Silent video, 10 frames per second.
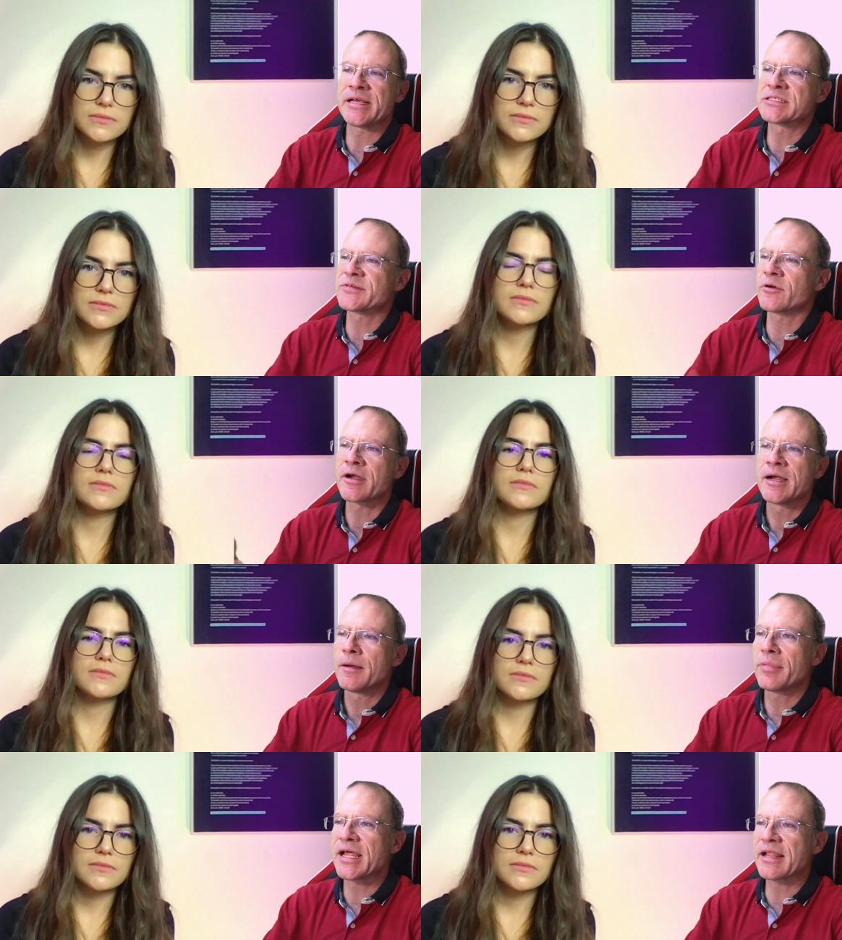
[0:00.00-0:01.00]
Speaker 1: for
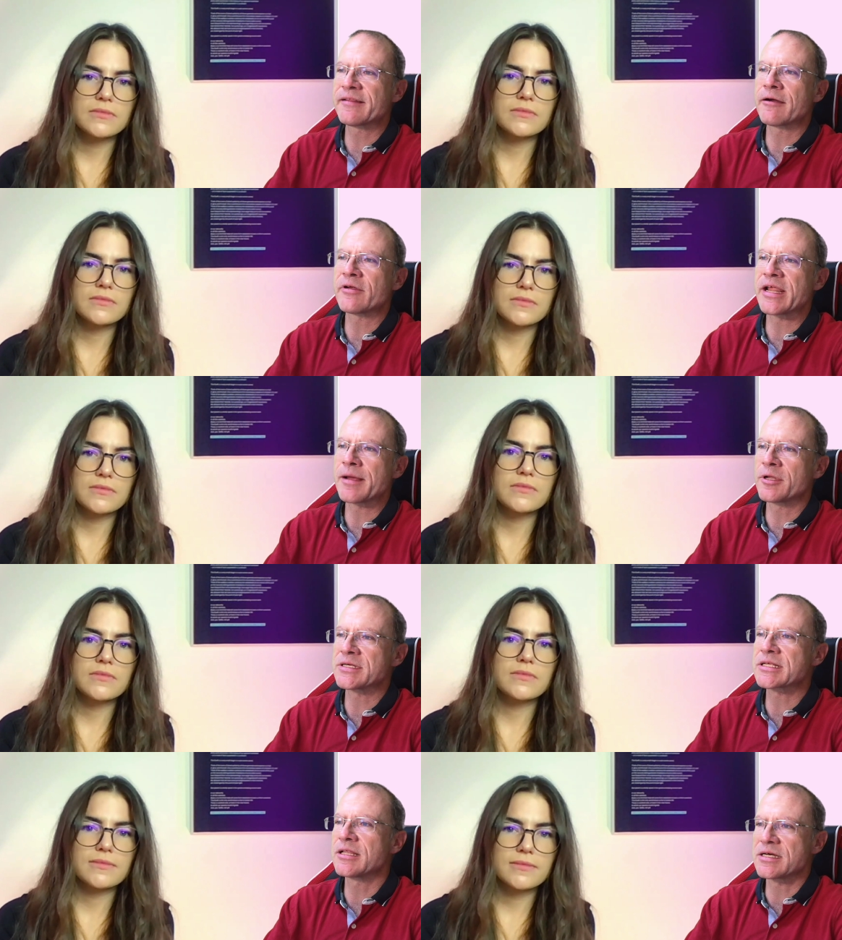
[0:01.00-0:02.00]
planetary nebulas,
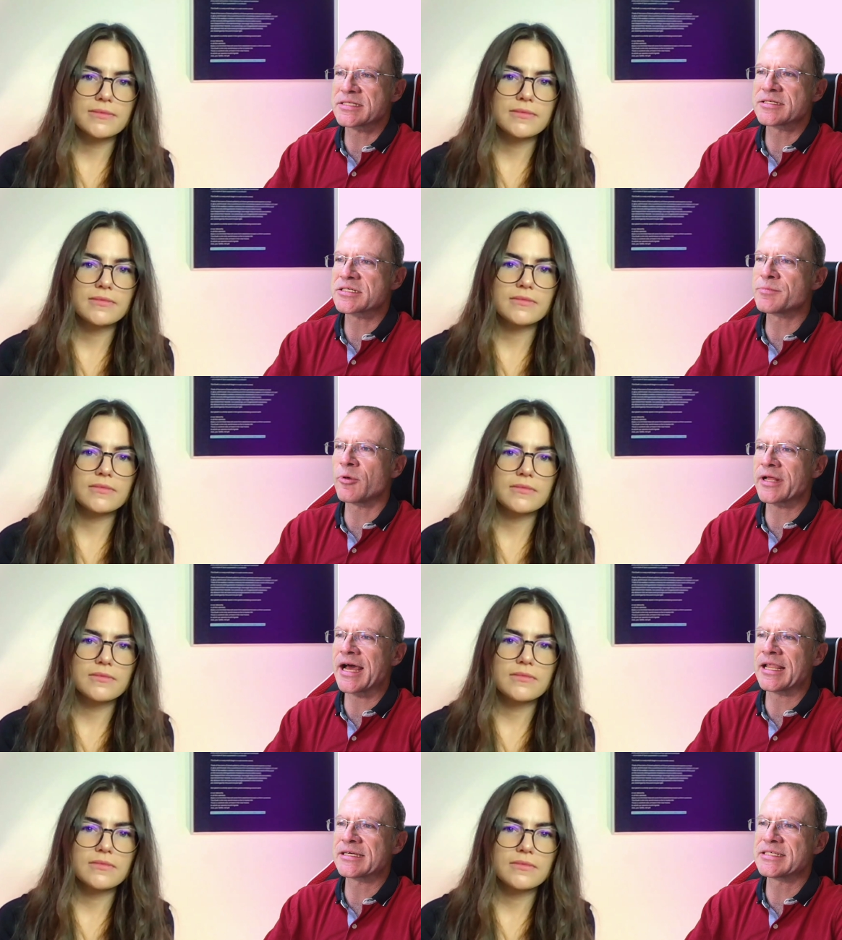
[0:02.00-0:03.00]
clusters, small
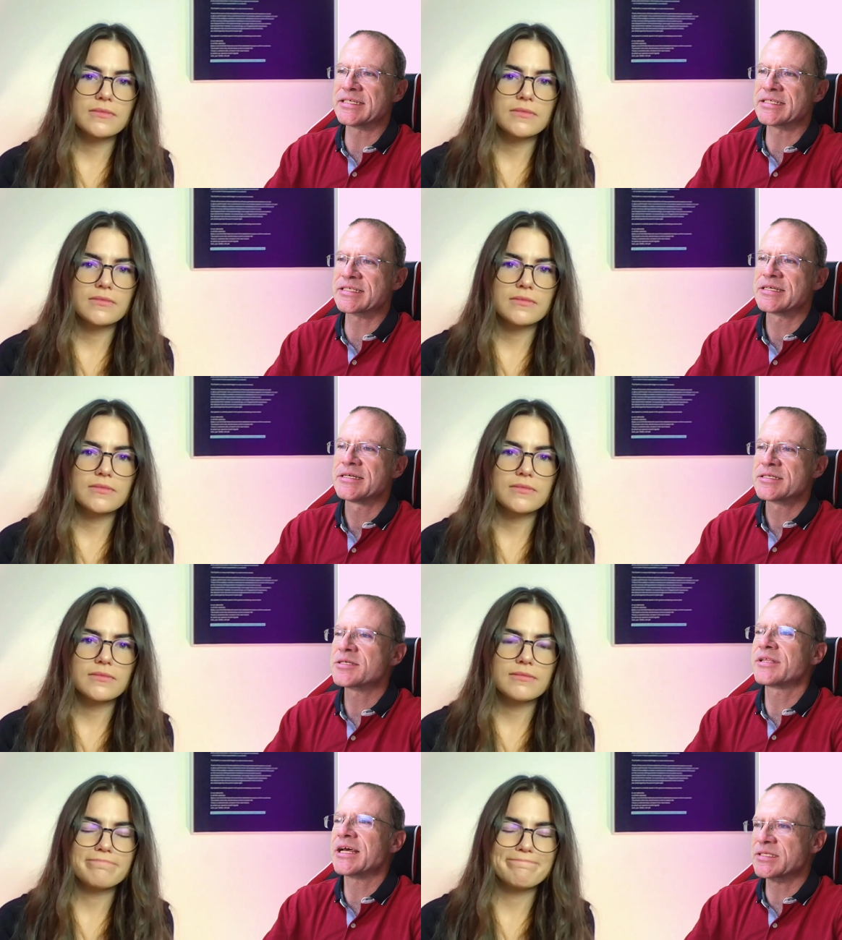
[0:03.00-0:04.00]
galaxies. So
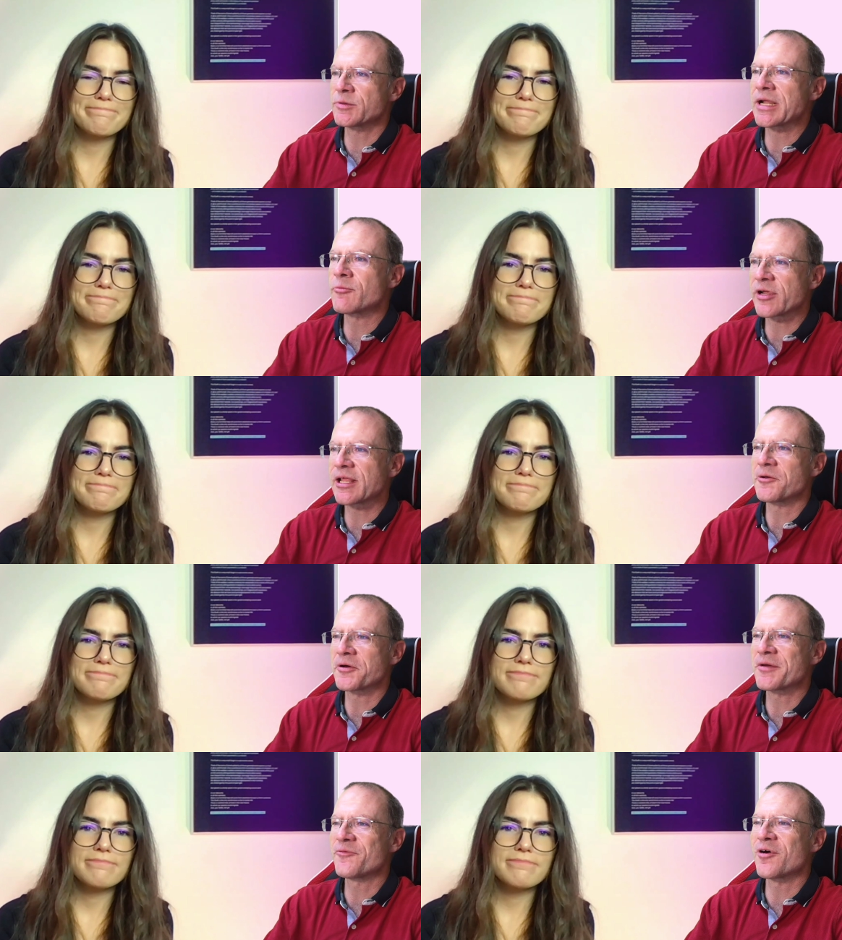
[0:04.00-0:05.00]
that's what I'm really
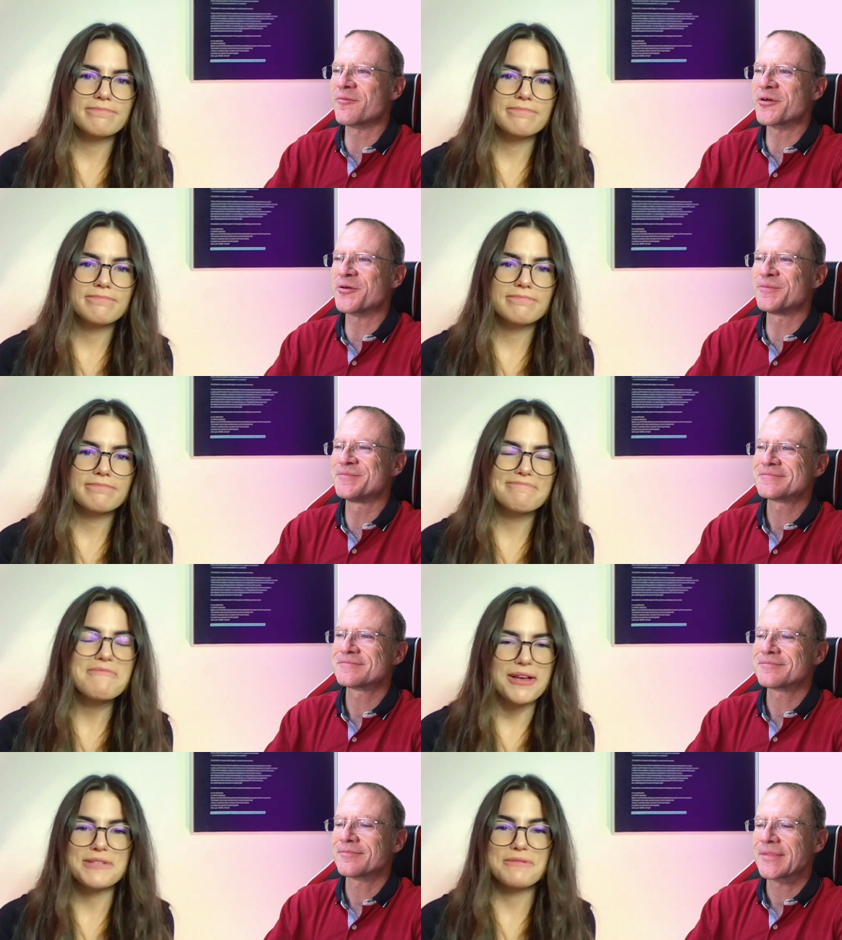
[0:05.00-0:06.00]
looking forward to.
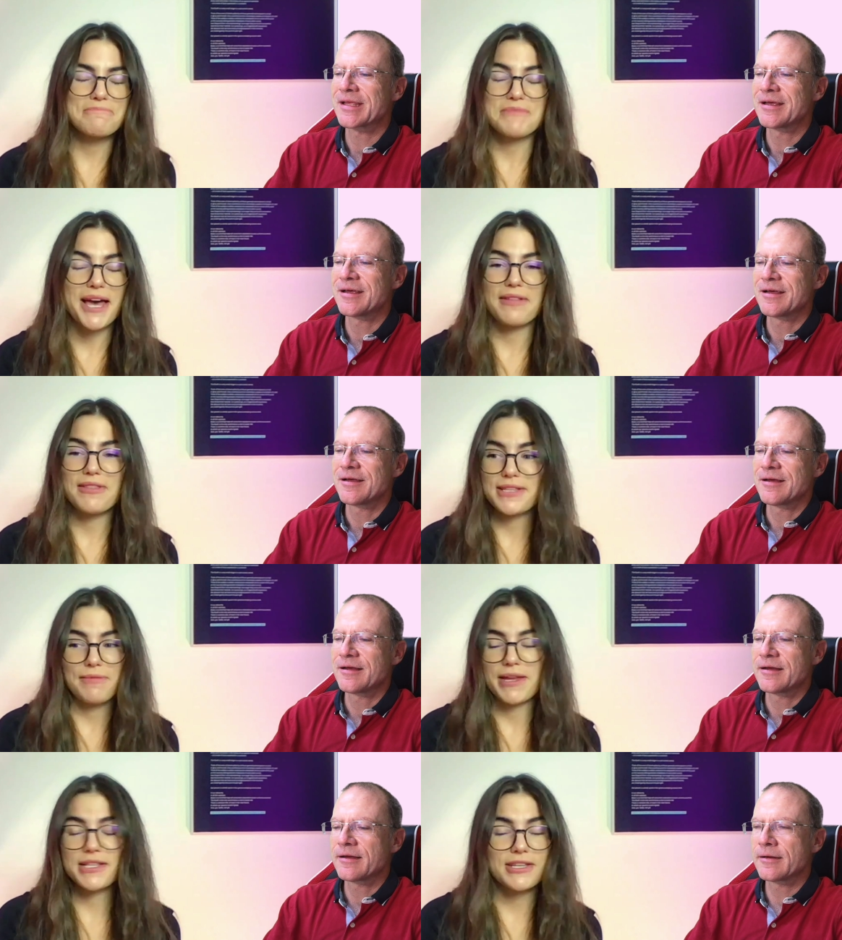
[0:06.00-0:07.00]
Speaker 2: Awesome. Yeah,
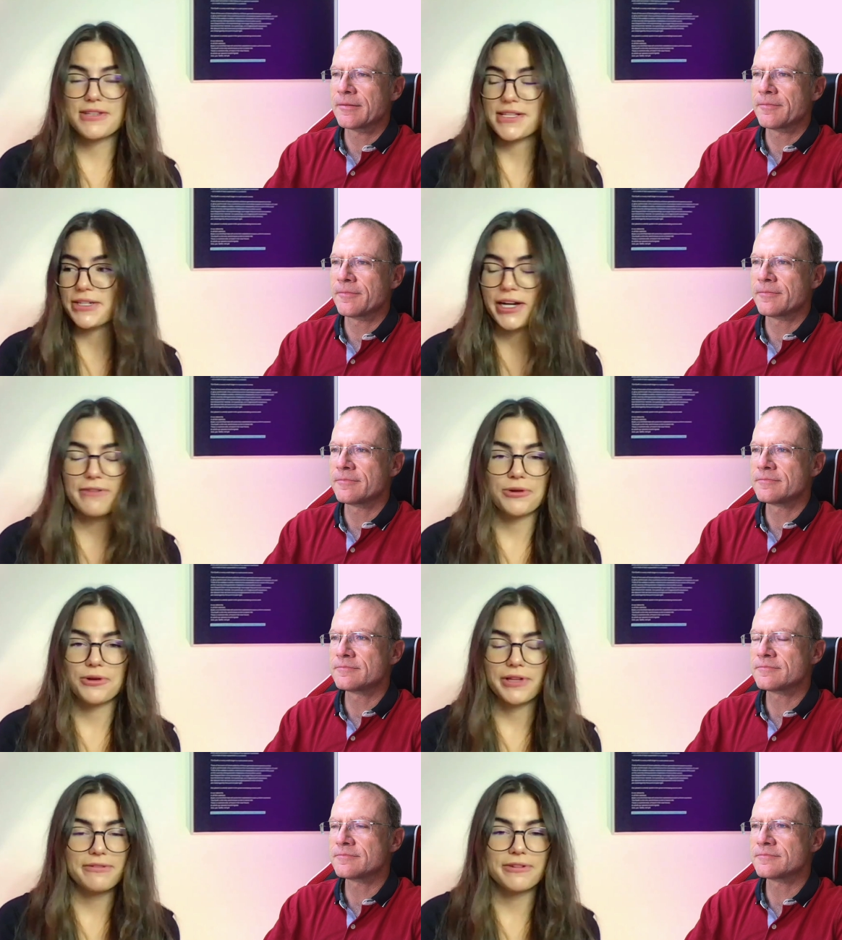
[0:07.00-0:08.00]
I mean, it's a, it's a
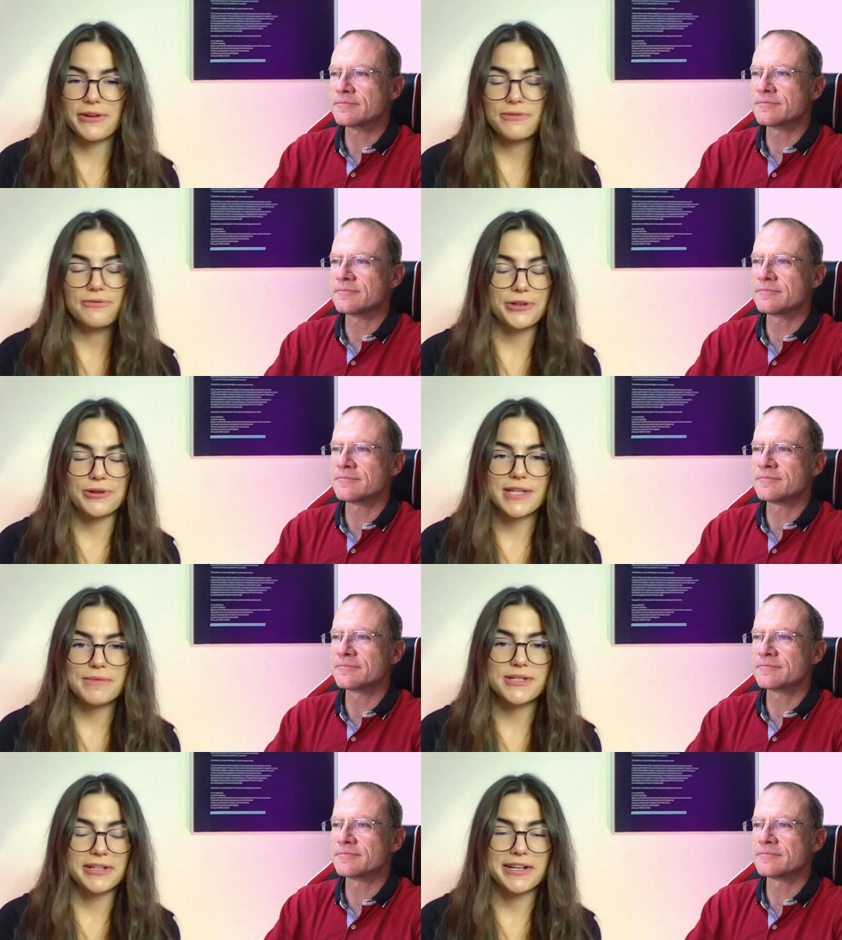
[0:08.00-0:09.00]
great focal length for, the, for
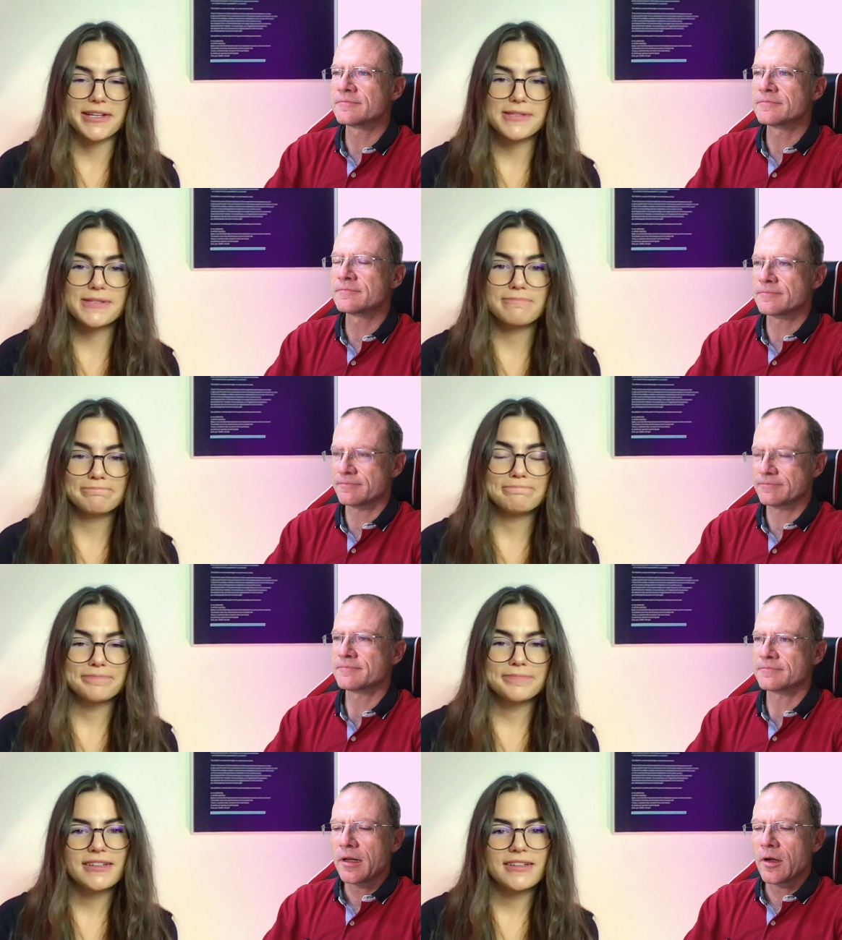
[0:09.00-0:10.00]
those types of targets.
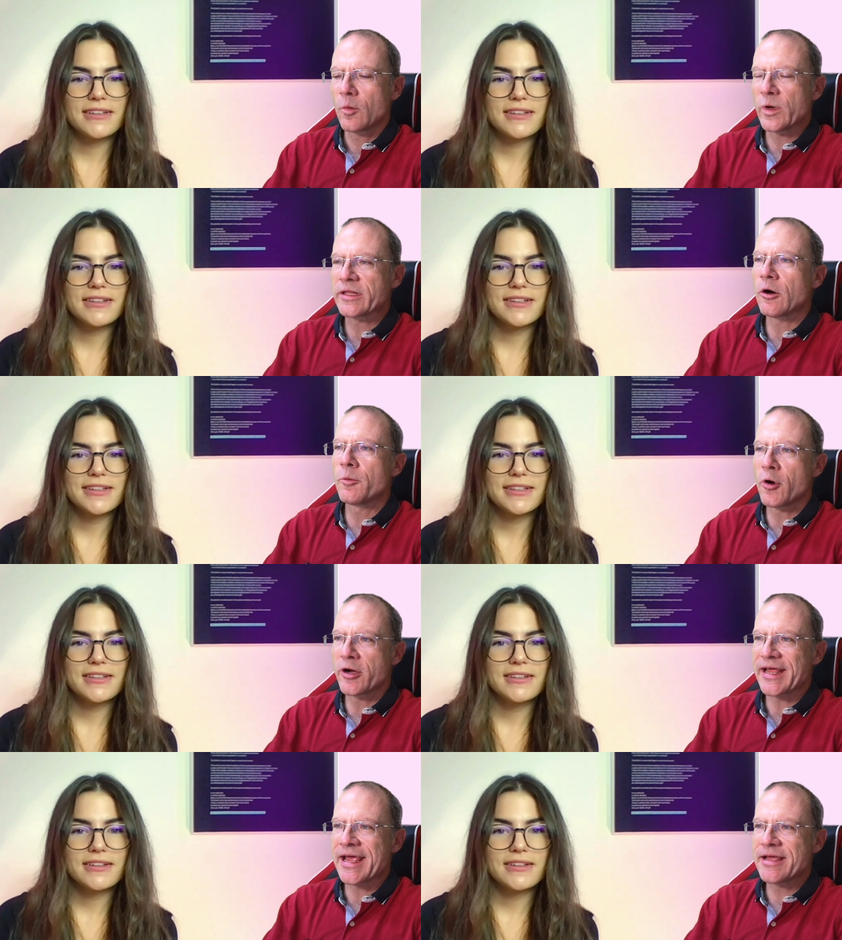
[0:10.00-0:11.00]
Speaker 1: With the zero point
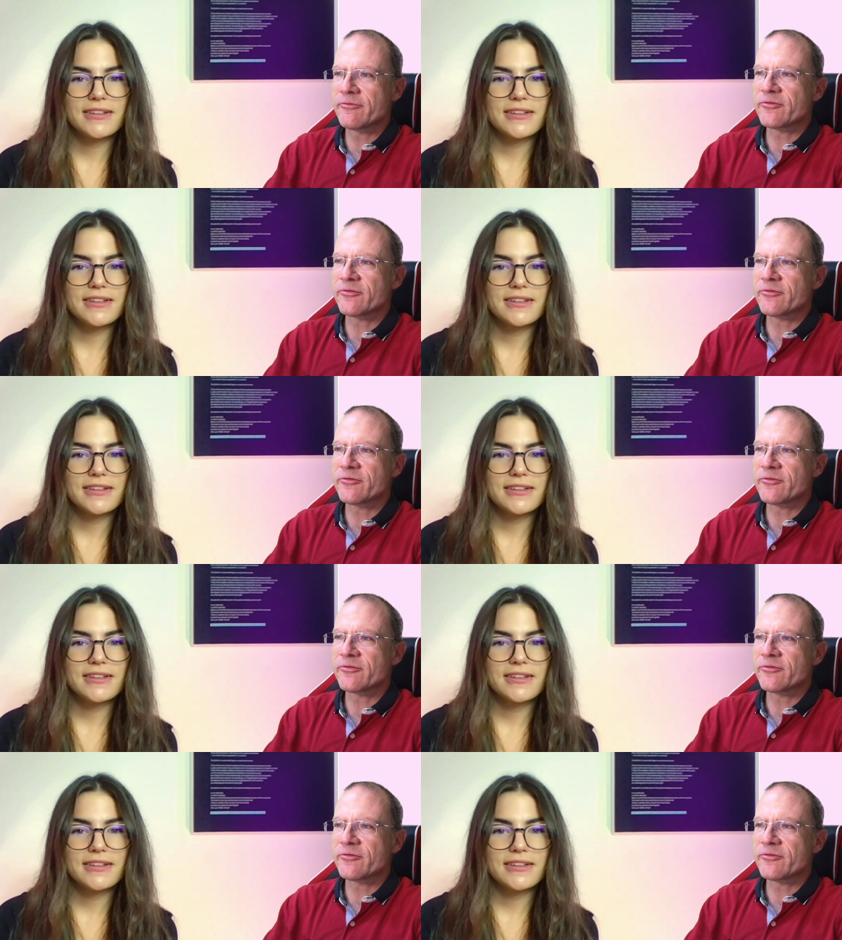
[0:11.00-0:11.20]
eight